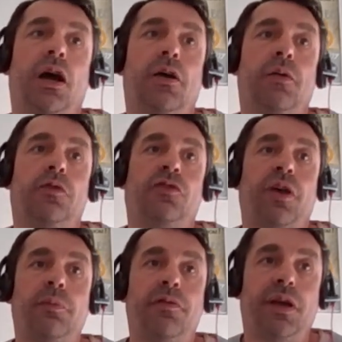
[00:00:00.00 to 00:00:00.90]

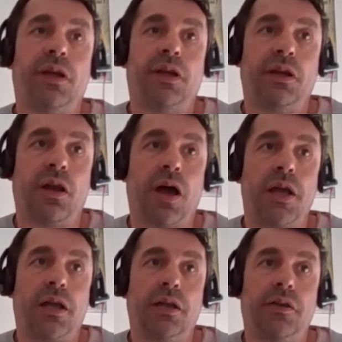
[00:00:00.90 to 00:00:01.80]
some of it
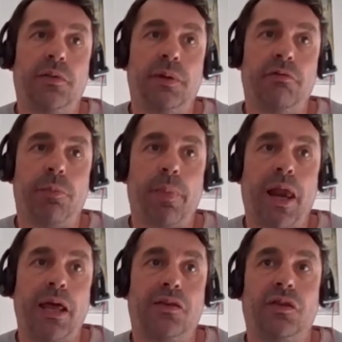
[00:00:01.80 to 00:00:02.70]
likely to be
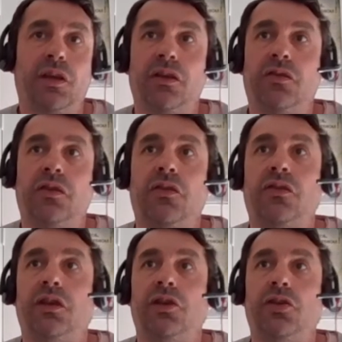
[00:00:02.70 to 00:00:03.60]
replacing
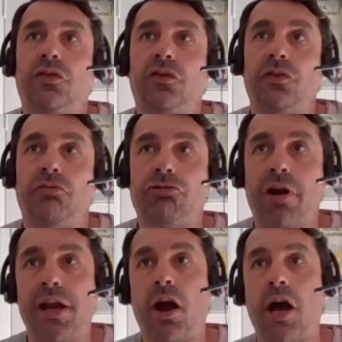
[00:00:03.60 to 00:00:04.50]
existing uses of
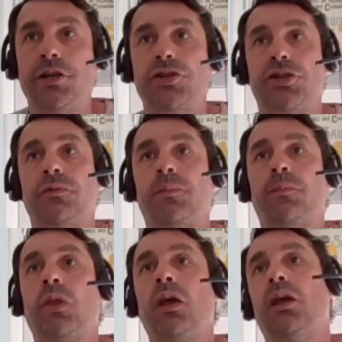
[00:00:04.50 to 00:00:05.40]
grey hydrogen.
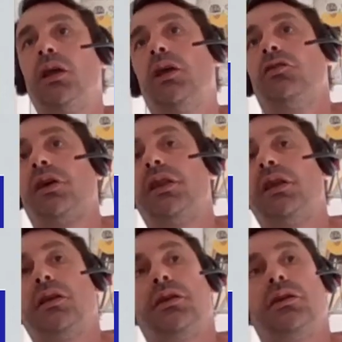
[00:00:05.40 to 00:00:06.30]
So I
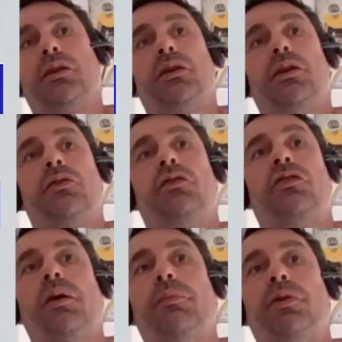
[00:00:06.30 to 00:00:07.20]
think
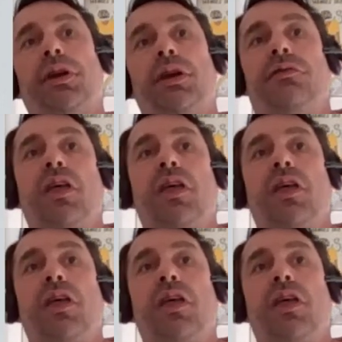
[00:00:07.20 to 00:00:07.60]
summary of